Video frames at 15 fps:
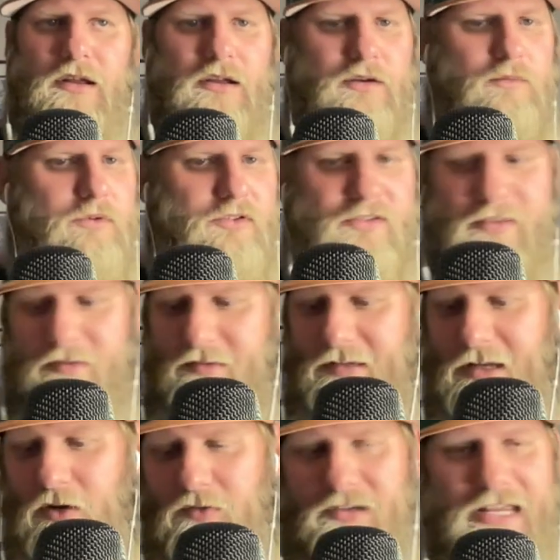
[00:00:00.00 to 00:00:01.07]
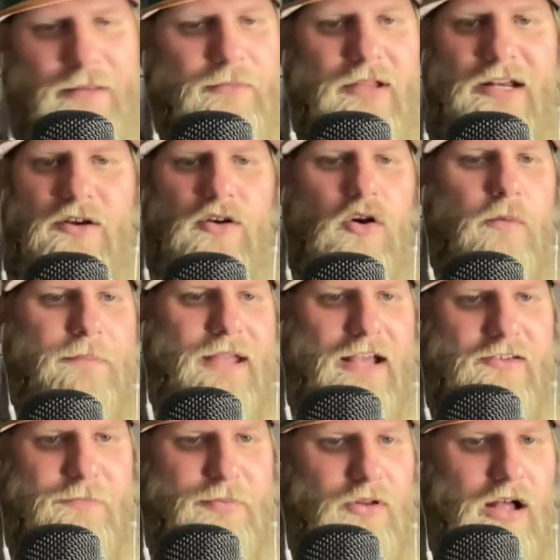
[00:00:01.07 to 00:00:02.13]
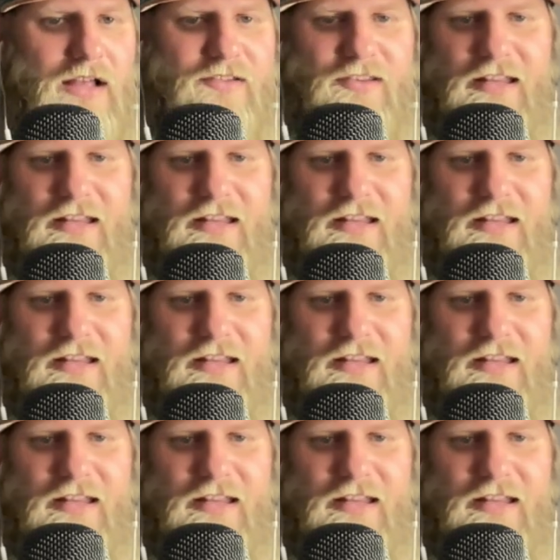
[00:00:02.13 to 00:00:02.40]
was, you know, team leader in OPS plus,